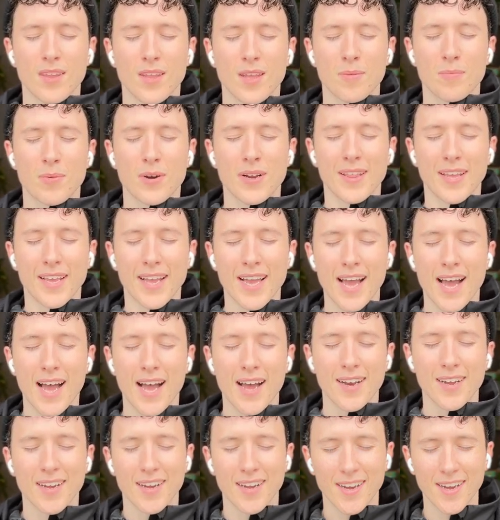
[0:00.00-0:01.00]
breathing
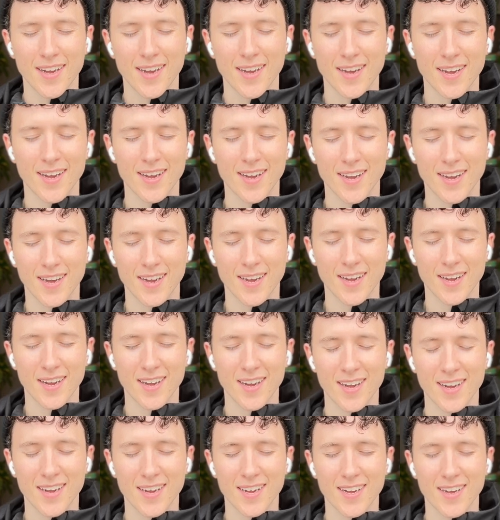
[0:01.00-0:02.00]
out.
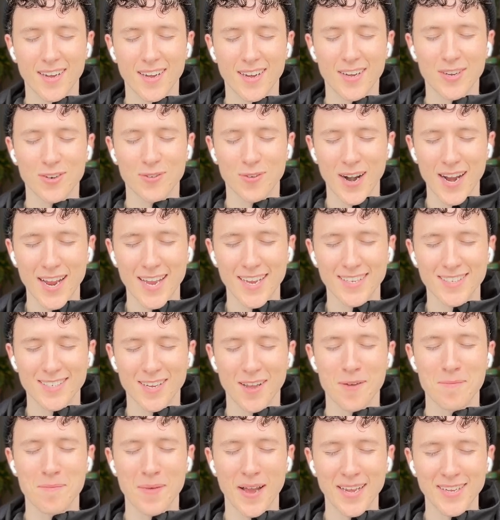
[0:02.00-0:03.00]
Great,
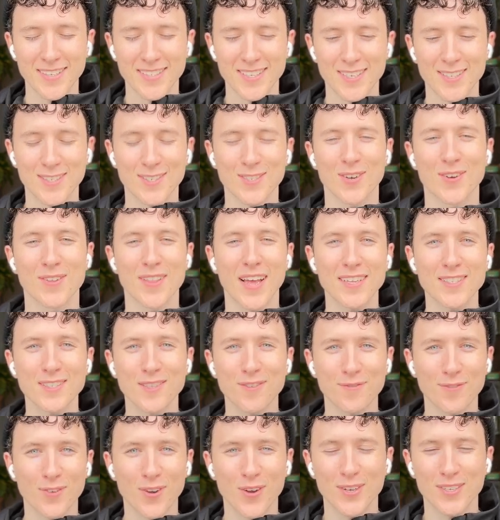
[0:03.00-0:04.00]
amazing. So that's the
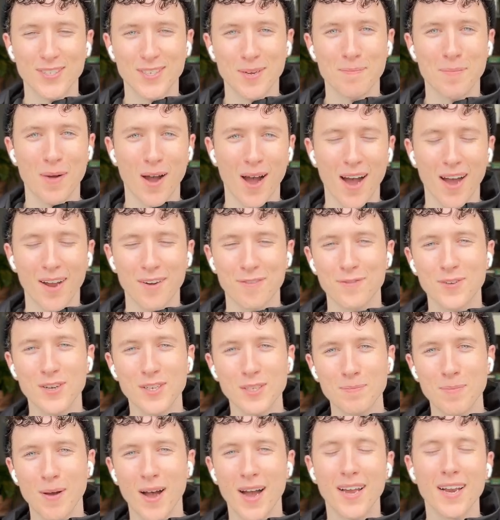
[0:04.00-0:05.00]
first part.
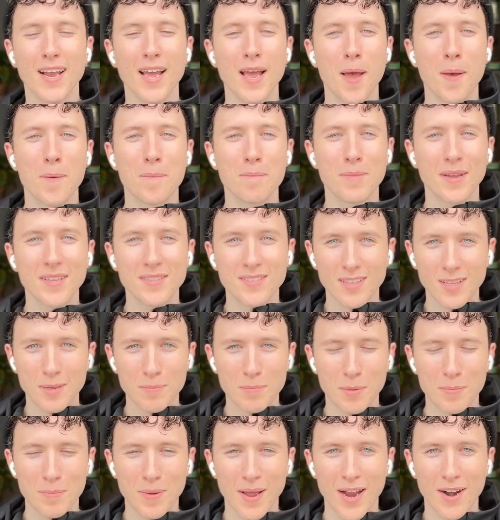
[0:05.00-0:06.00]
First part, mentally
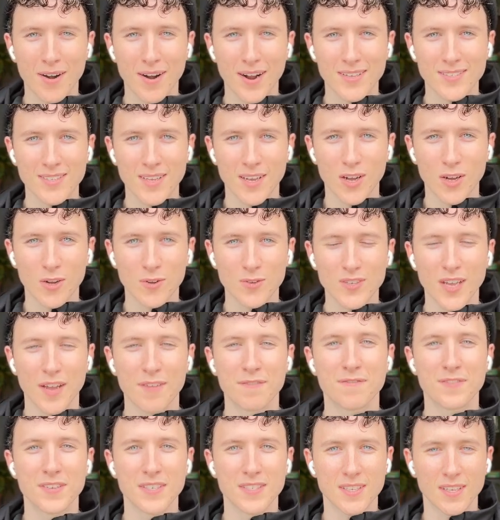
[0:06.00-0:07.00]
prepare ourselves
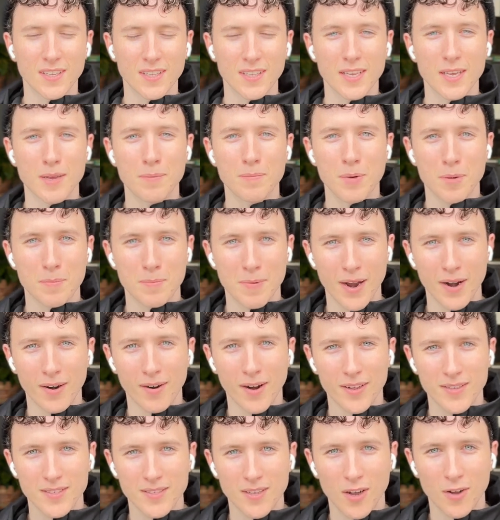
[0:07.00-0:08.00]
and physically prepare
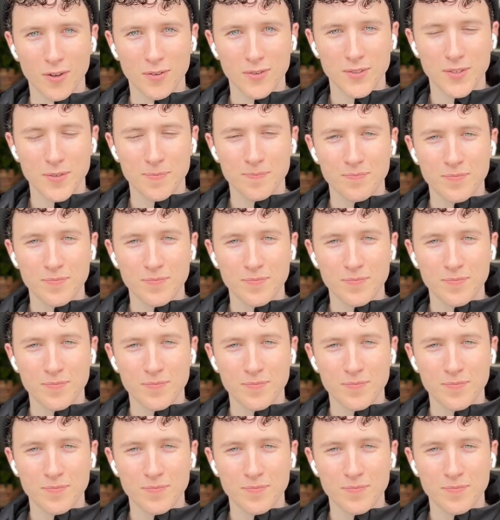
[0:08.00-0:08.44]
ourselves.